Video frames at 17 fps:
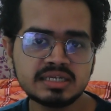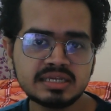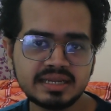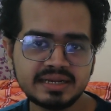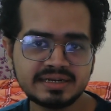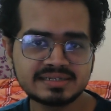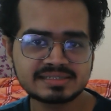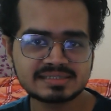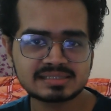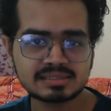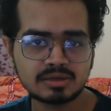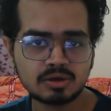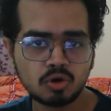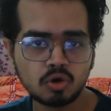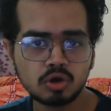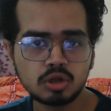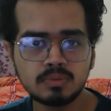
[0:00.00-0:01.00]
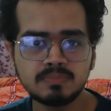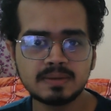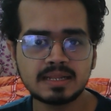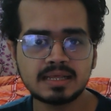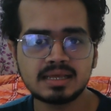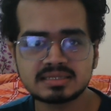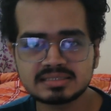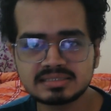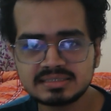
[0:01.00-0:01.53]
it's all
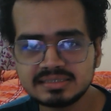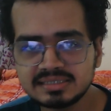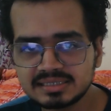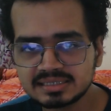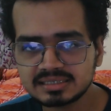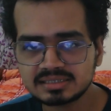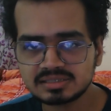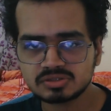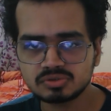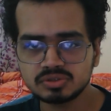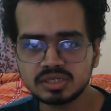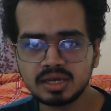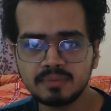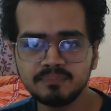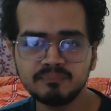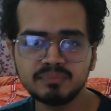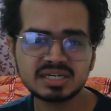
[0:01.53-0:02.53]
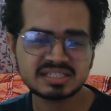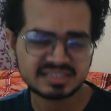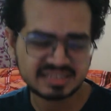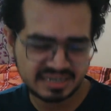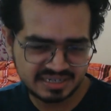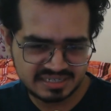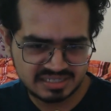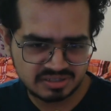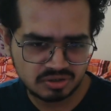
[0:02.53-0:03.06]
plastic. So yeah, but
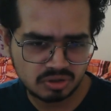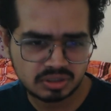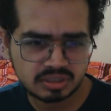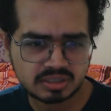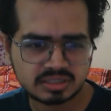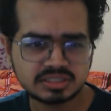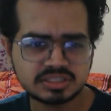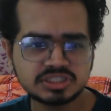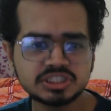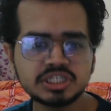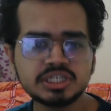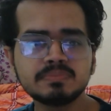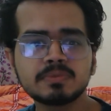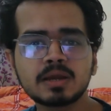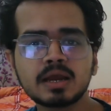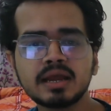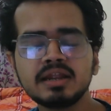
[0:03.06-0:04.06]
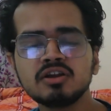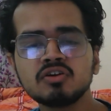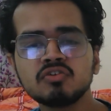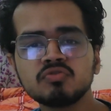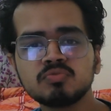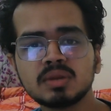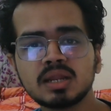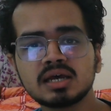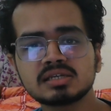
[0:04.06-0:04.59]
it's not cheap kind of
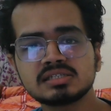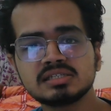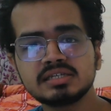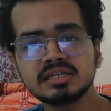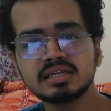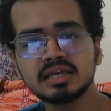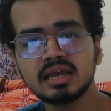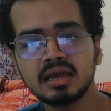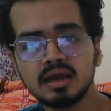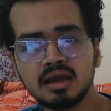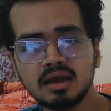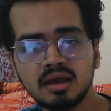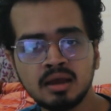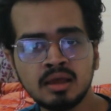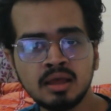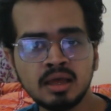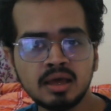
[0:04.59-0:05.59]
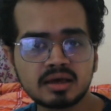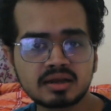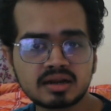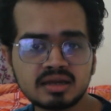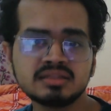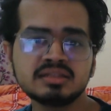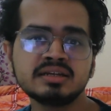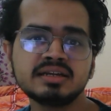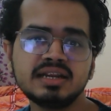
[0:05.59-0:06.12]
plastic,
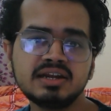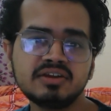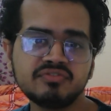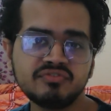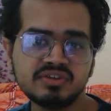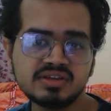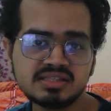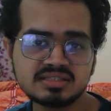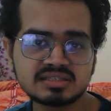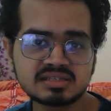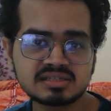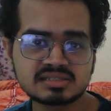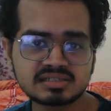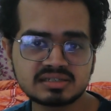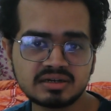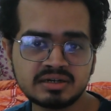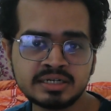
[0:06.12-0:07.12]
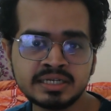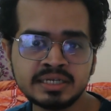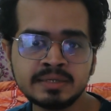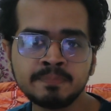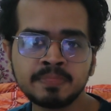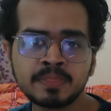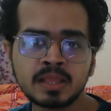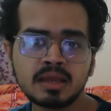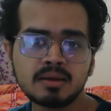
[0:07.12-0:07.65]
rather it feels sturdy.
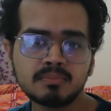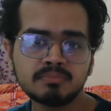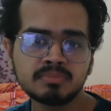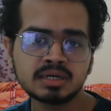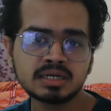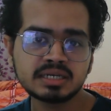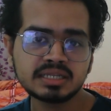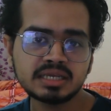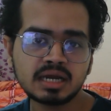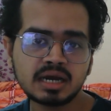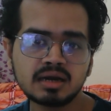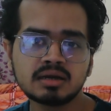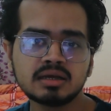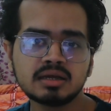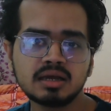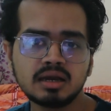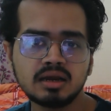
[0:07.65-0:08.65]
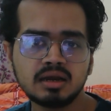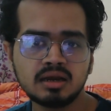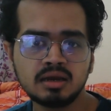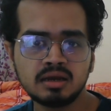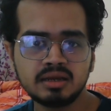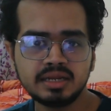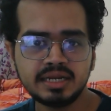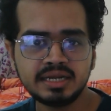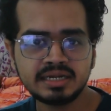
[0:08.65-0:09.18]
But yeah,
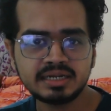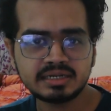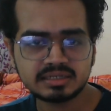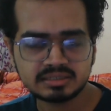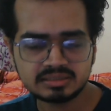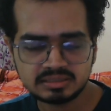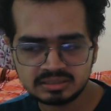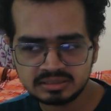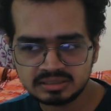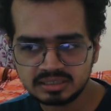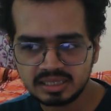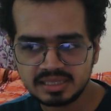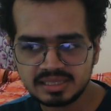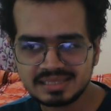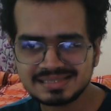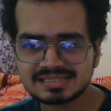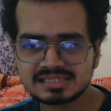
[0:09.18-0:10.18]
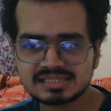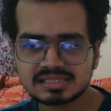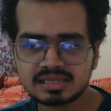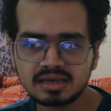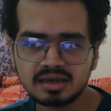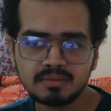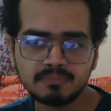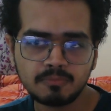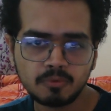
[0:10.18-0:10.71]
it is
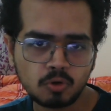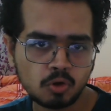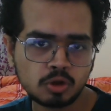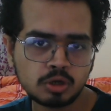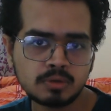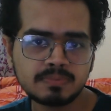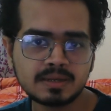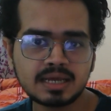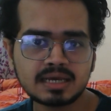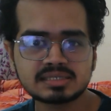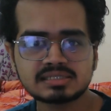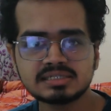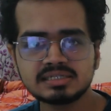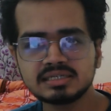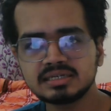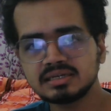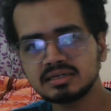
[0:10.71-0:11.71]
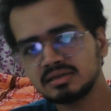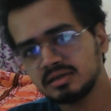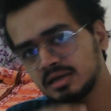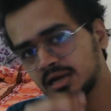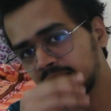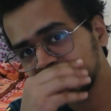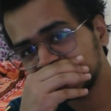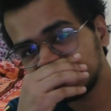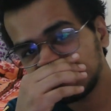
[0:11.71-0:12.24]
all plastic.
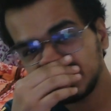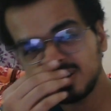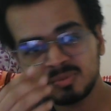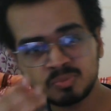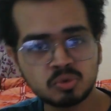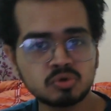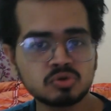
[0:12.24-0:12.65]
I think